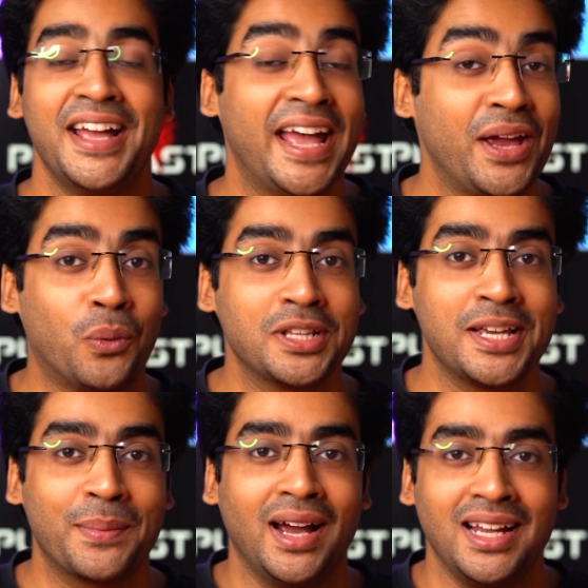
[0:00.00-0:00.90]
Hey,
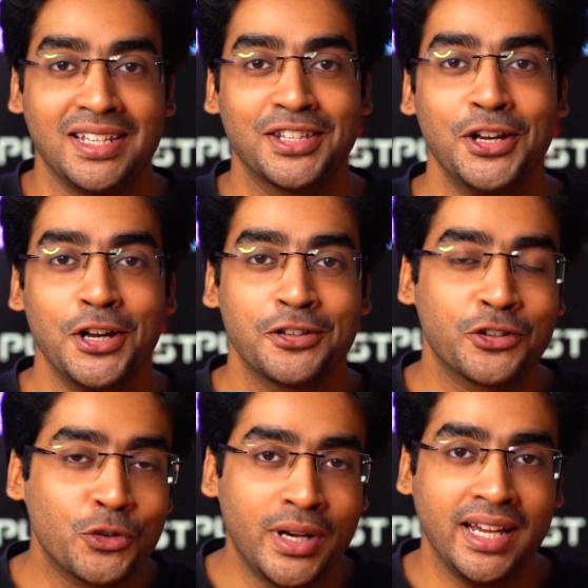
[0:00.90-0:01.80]
what's up guys?
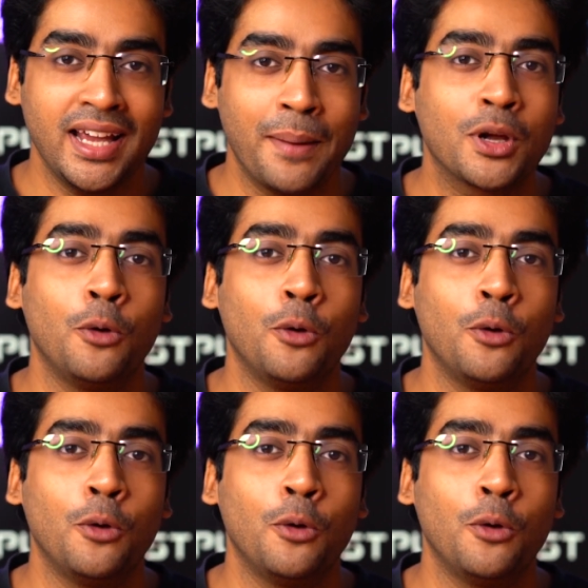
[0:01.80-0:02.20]
So today I'm